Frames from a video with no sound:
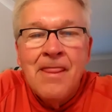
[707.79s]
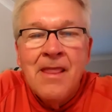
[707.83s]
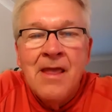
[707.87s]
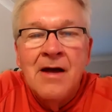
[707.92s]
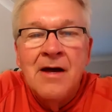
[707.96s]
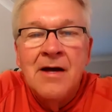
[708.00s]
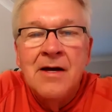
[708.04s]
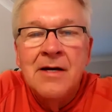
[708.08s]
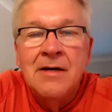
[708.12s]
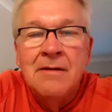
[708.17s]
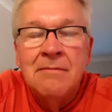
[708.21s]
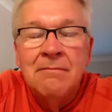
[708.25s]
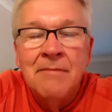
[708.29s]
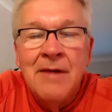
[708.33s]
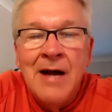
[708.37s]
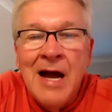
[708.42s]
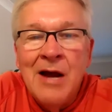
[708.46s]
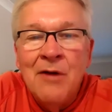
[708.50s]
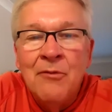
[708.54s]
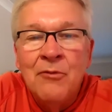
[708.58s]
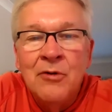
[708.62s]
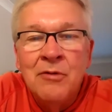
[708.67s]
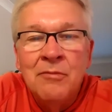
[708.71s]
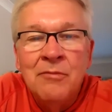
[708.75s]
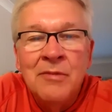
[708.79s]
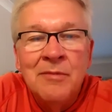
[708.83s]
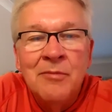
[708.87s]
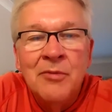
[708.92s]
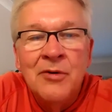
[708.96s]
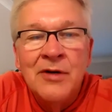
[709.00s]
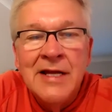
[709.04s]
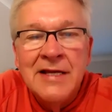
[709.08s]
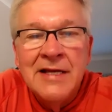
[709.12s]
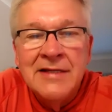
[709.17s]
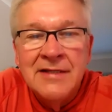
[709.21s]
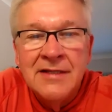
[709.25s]
I remembered
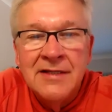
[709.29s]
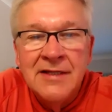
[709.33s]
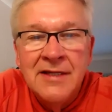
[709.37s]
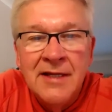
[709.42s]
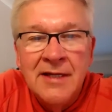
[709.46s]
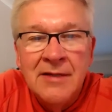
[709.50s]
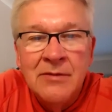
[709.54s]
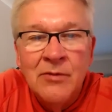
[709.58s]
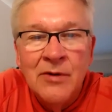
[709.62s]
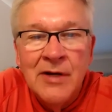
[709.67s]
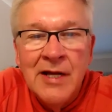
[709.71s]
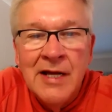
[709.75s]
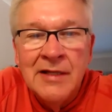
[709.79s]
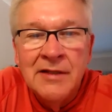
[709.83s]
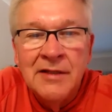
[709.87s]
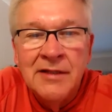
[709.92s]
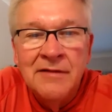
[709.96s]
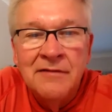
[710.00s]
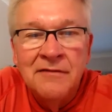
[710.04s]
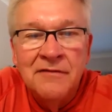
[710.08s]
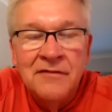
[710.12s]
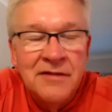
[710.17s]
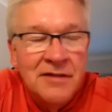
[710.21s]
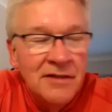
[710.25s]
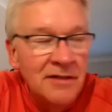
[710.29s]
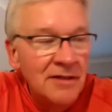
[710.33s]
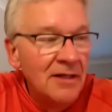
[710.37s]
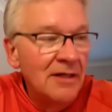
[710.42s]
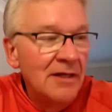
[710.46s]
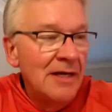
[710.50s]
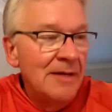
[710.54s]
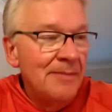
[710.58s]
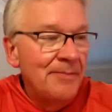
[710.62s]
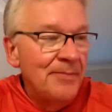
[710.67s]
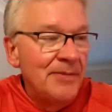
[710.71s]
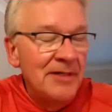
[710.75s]
as a kid when I lived
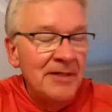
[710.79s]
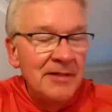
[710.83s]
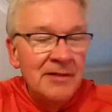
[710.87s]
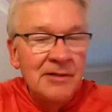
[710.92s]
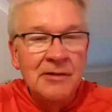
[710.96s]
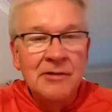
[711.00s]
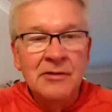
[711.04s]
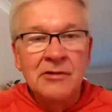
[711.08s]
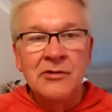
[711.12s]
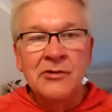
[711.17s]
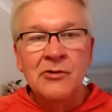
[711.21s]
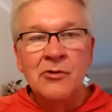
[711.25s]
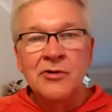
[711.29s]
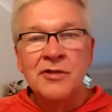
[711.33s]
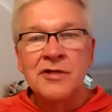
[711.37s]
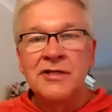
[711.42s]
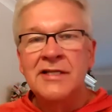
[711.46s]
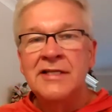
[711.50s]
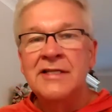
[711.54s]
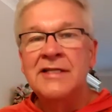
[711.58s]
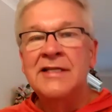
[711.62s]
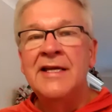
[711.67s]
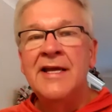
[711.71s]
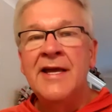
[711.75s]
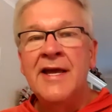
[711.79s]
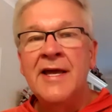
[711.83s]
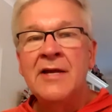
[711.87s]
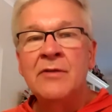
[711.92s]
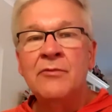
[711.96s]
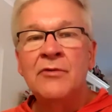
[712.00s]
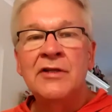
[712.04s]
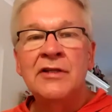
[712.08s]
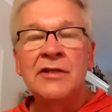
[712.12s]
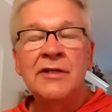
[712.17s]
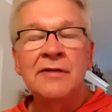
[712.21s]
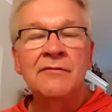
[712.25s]
up in northern Indiana,
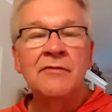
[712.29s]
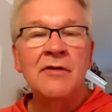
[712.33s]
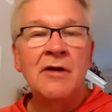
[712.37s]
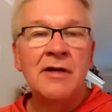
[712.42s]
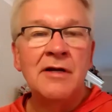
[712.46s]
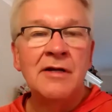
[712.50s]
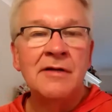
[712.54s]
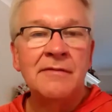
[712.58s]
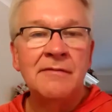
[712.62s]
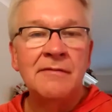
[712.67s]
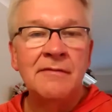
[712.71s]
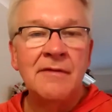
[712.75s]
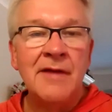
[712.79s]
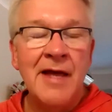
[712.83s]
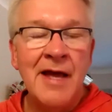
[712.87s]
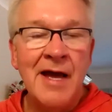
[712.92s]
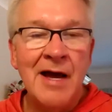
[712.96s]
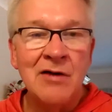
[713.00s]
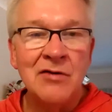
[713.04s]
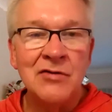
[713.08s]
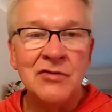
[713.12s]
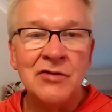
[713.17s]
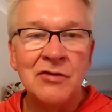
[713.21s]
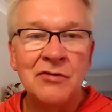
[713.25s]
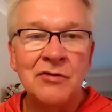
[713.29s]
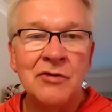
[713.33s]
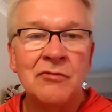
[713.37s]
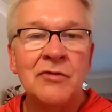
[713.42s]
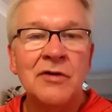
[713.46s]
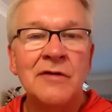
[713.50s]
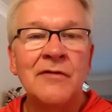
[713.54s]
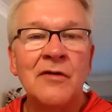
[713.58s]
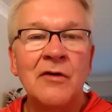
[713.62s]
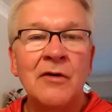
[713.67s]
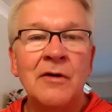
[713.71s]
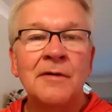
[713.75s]
we lived on a house on the
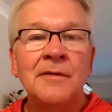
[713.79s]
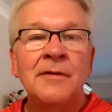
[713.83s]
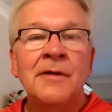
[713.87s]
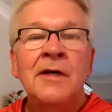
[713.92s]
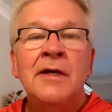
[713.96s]
river,